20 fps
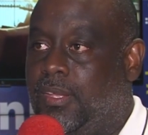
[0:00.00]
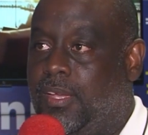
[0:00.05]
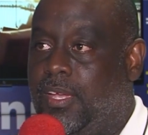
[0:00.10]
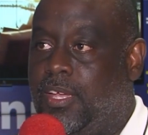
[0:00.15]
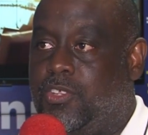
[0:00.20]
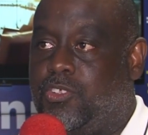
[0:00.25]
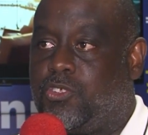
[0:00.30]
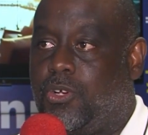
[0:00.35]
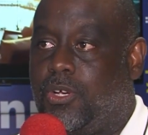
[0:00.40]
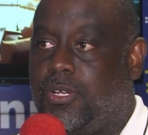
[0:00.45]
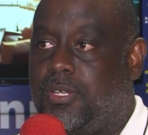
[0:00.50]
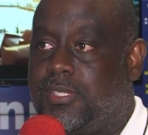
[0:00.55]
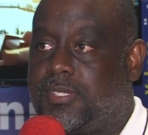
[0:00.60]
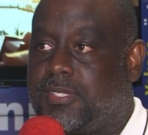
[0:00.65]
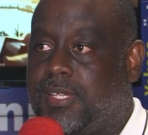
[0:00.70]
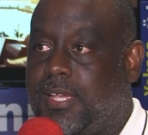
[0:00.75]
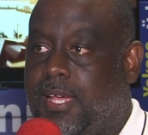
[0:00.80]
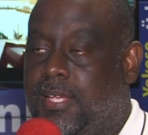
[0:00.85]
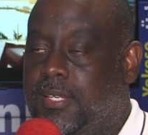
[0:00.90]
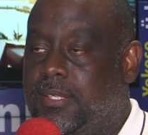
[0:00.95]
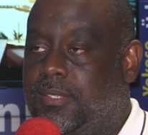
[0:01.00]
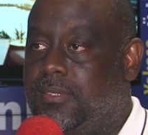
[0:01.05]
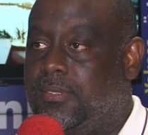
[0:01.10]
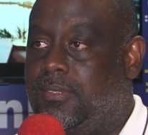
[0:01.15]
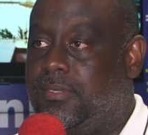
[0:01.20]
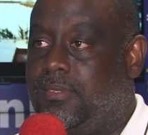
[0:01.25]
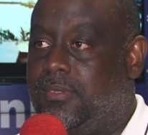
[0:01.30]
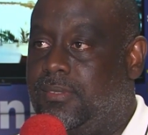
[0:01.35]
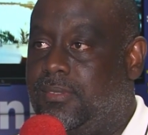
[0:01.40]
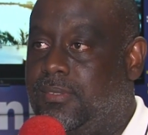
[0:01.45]
Enjoy the sun,
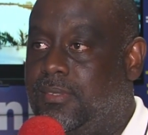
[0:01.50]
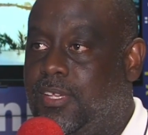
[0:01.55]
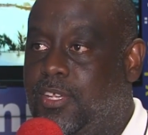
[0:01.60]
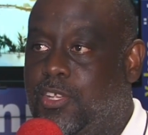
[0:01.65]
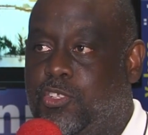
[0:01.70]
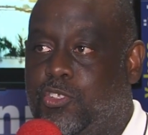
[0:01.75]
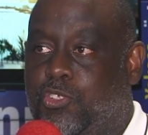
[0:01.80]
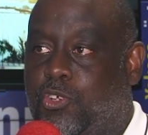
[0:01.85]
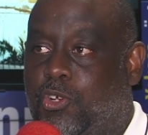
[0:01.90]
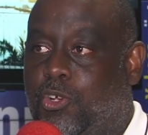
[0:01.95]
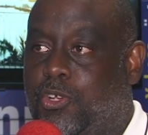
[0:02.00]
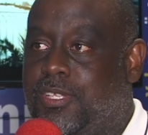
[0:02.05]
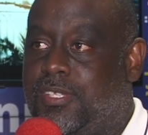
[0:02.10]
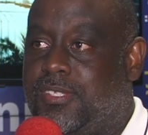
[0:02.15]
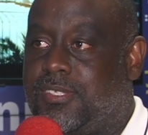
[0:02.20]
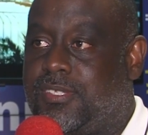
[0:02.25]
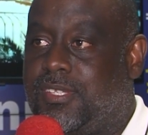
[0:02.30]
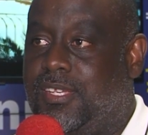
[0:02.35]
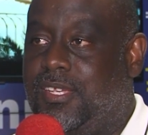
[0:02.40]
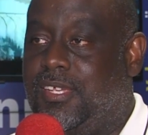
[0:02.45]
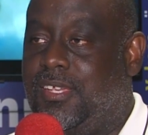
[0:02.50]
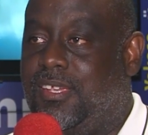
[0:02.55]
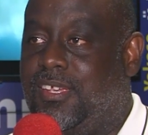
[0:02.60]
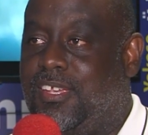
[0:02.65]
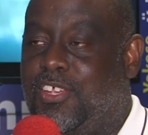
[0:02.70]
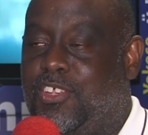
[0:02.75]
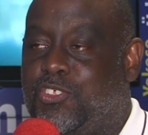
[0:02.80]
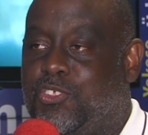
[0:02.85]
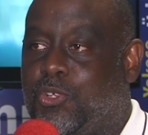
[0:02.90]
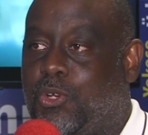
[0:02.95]
enjoy the sea,
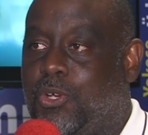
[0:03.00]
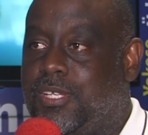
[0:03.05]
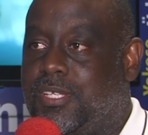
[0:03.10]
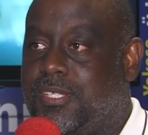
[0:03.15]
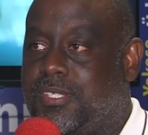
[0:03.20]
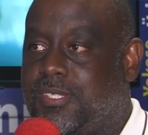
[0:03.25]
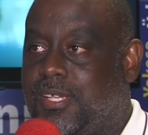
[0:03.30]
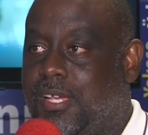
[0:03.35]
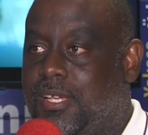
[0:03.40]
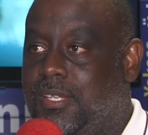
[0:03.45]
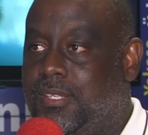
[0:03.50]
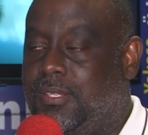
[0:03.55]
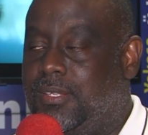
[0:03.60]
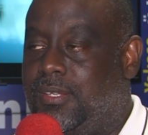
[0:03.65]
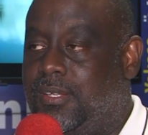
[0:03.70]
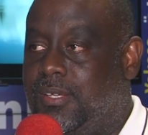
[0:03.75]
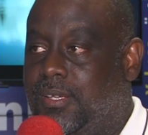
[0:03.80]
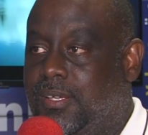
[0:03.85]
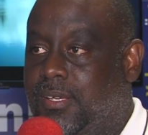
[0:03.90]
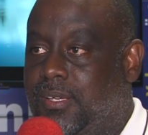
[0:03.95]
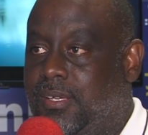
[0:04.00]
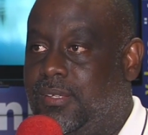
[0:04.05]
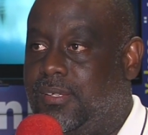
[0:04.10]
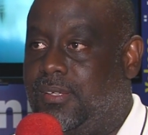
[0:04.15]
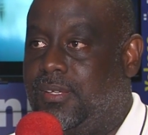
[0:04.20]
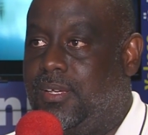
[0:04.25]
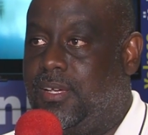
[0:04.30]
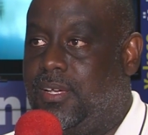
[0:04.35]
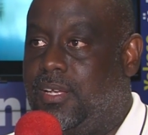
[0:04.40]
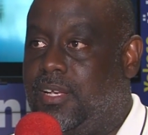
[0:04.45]
enjoy the sun,
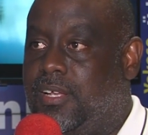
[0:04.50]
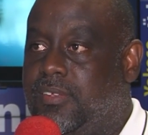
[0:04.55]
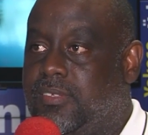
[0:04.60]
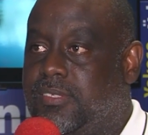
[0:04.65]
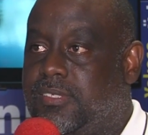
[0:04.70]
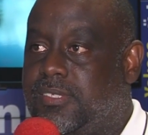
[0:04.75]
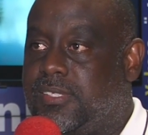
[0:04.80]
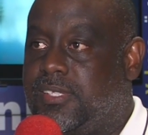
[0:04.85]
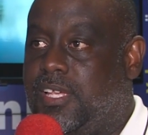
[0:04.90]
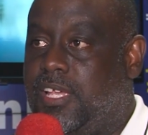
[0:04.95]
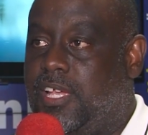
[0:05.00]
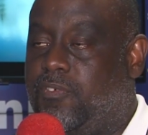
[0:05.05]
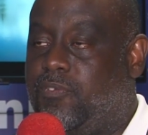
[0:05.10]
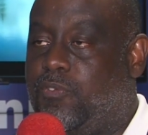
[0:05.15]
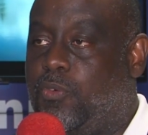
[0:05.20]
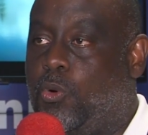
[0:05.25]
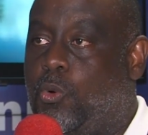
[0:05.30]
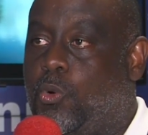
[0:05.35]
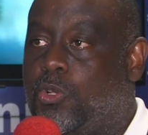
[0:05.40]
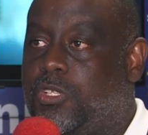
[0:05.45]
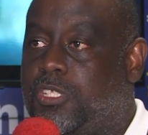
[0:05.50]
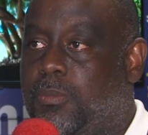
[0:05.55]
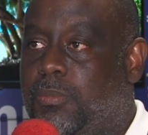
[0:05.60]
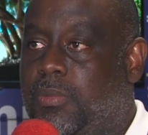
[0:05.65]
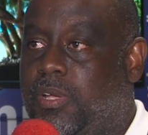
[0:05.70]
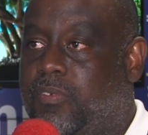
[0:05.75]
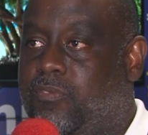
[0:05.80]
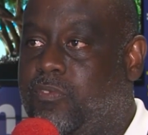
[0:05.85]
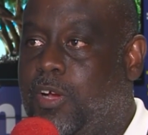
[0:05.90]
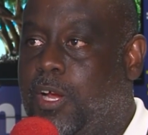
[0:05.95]
and a safe,
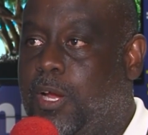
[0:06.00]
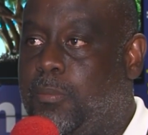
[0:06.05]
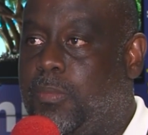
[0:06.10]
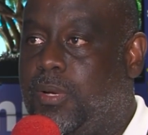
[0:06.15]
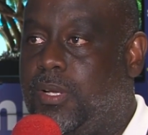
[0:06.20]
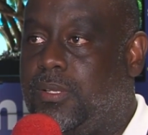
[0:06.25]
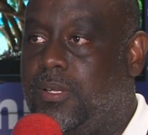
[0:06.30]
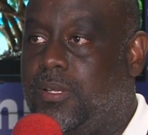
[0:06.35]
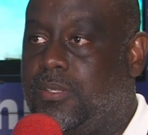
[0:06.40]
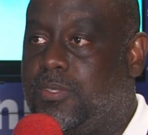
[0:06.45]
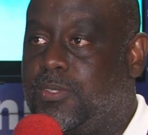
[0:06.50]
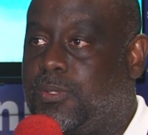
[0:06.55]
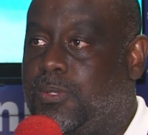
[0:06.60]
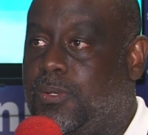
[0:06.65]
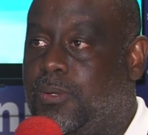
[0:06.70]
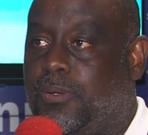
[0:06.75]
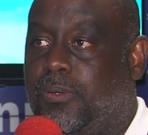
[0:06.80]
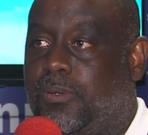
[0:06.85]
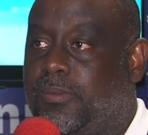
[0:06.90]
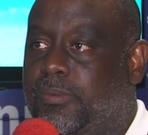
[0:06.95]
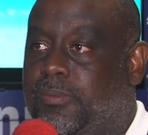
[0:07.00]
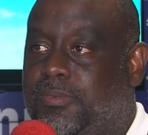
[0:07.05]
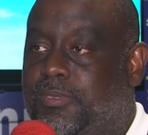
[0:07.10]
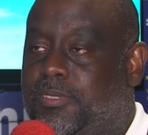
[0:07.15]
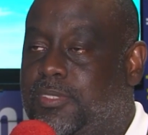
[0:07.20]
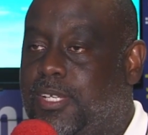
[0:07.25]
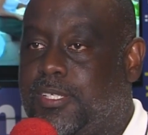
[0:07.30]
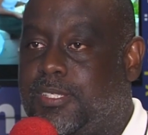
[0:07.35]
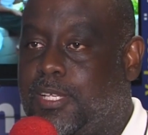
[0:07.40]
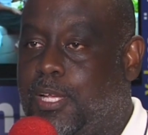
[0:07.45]
wholesome environment. So
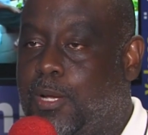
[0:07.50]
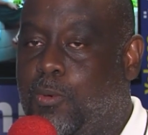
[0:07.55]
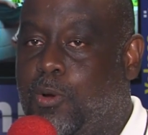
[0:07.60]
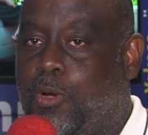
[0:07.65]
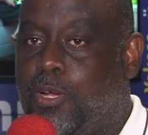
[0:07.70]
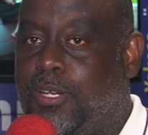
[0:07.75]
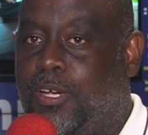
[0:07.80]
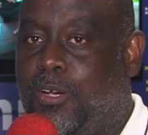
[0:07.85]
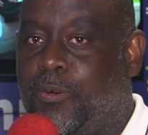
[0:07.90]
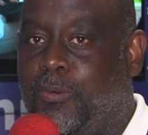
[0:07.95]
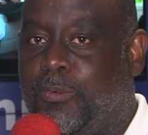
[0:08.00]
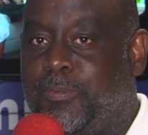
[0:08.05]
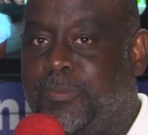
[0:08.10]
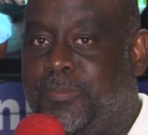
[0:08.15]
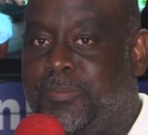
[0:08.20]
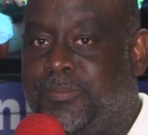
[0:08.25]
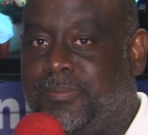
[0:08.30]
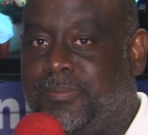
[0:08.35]
just come on down.